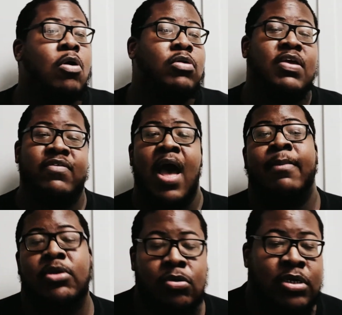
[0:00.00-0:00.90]
Go leave
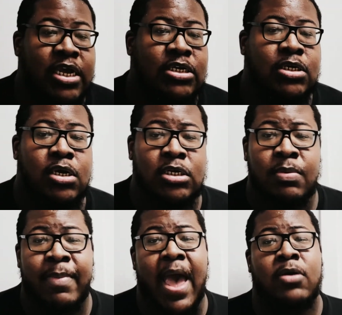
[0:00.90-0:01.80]
comments on that shit, because
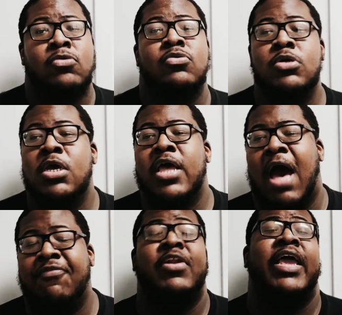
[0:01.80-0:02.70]
the battle,
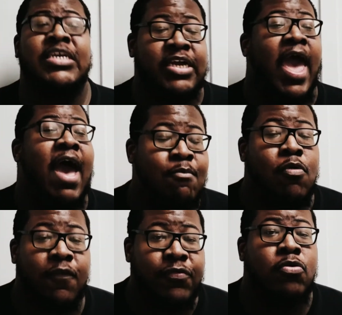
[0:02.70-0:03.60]
I feel like it should have
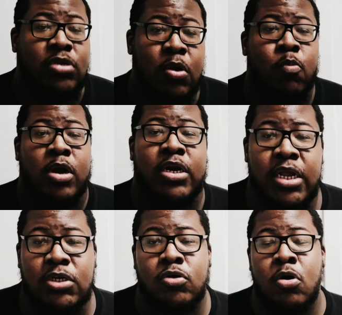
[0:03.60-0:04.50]
more views than what it
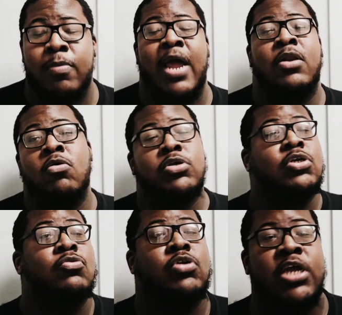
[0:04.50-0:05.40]
is, you know, but I know
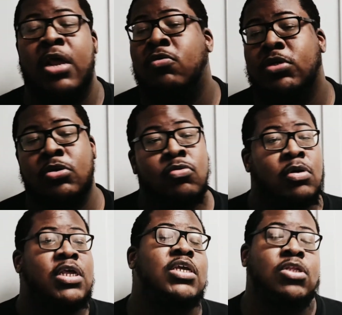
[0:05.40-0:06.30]
it's a new channel, it's a
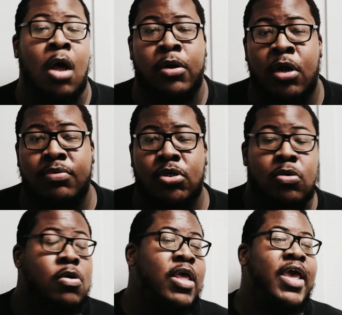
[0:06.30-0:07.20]
new league starting up,
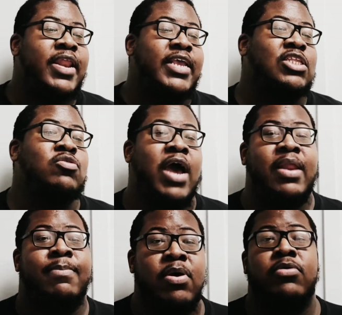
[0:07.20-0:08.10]
so they still got
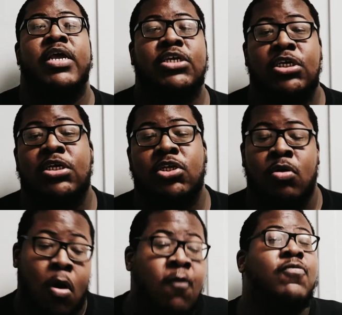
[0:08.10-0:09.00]
to build their shit,
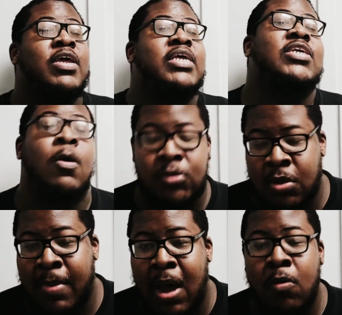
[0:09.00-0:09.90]
so hopefully this helps
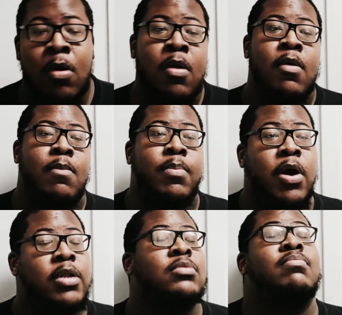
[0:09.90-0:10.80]
them out.
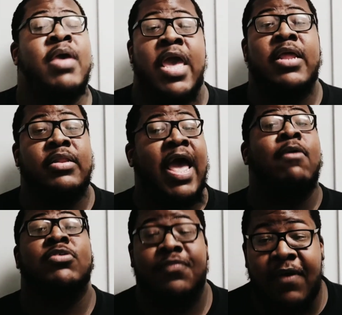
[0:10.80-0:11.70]
But, man,
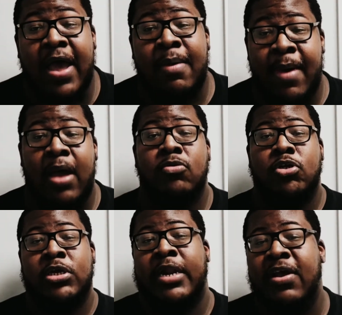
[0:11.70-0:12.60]
that was a fire battle,
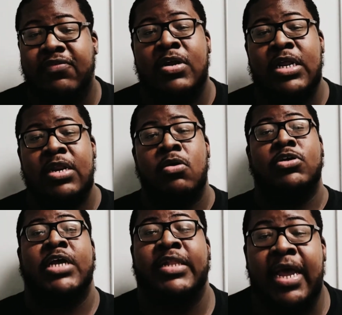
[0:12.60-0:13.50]
so y'all definitely need to go
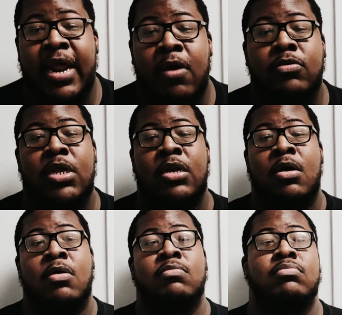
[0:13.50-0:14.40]
check that out, and,
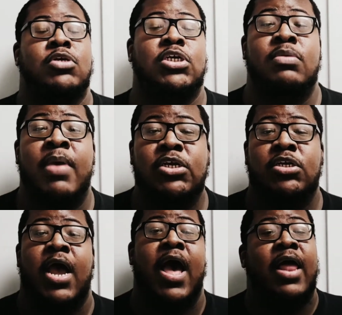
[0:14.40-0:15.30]
um, shit, make
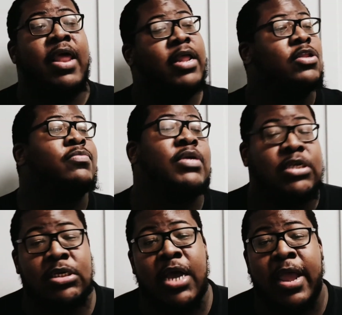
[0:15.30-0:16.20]
sure y'all holler at them and
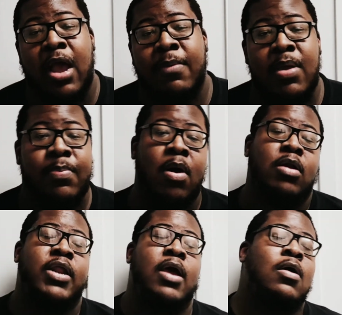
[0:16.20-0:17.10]
see how y'all can be
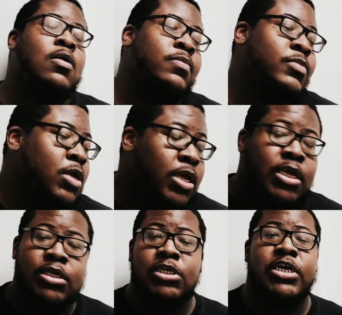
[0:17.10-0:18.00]
part of that, um,
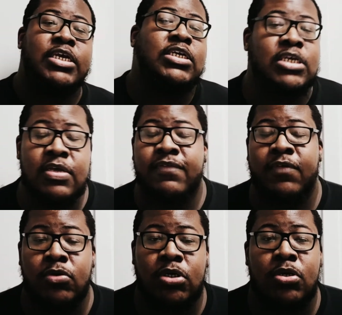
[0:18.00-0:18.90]
J C
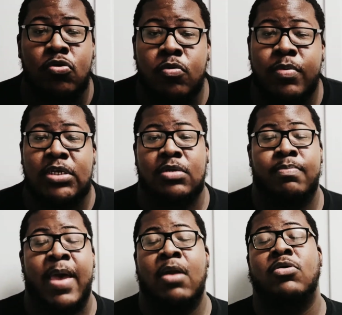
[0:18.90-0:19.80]
versus
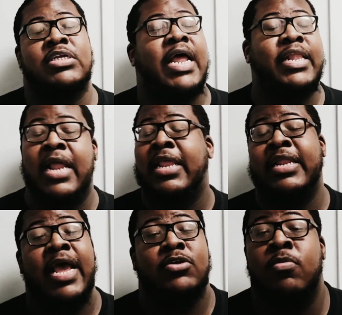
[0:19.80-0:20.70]
Anubiis battle, because I, I
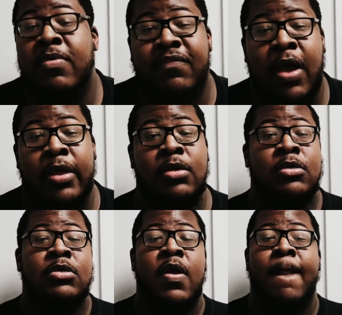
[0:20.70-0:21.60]
think that's going to be fire.
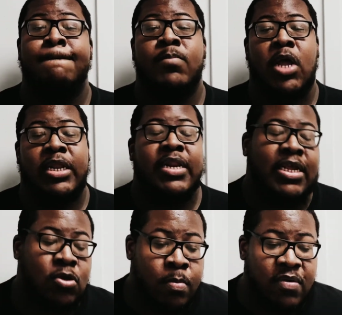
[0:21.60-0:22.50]
I think
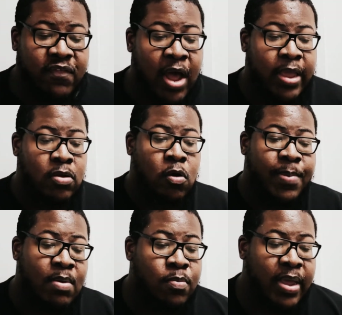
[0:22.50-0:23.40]
that's going to be fire. You know,
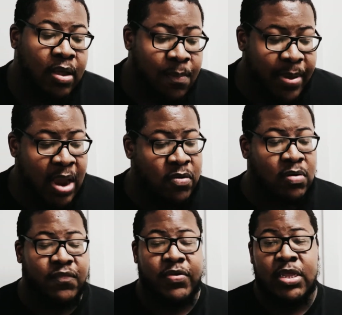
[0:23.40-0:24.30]
people been comparing
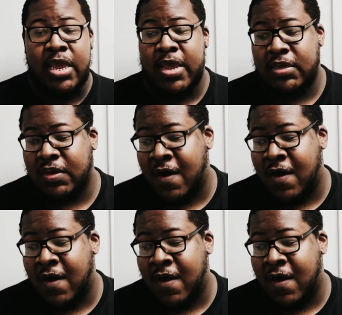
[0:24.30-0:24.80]
them for years.